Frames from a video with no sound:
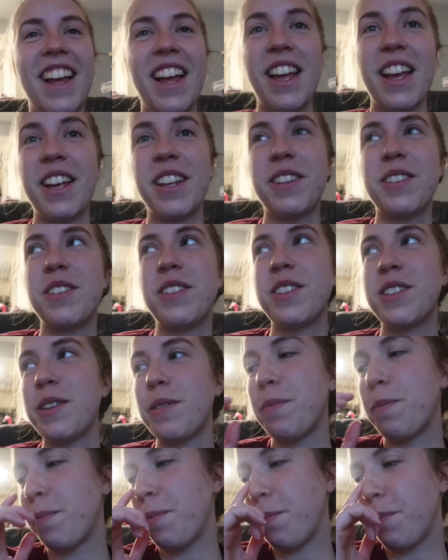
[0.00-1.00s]
It's
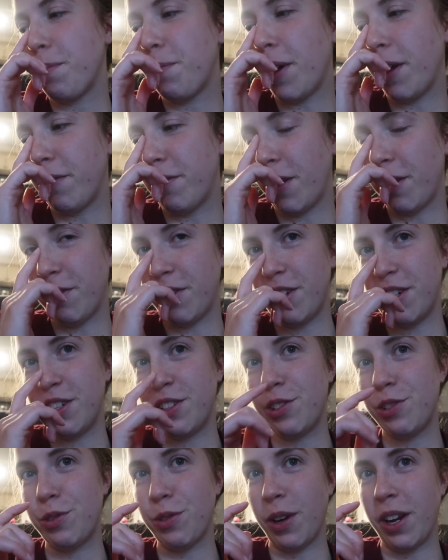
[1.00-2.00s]
my
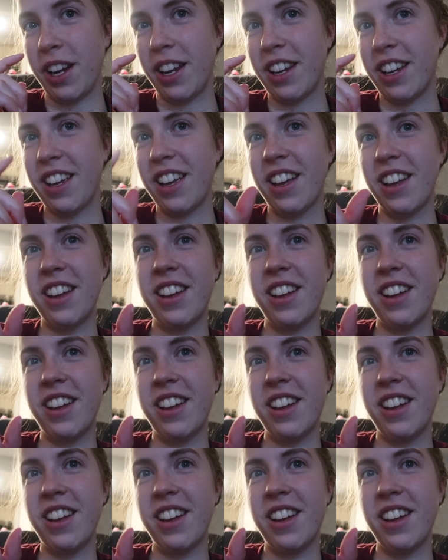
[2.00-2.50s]
favorite drink,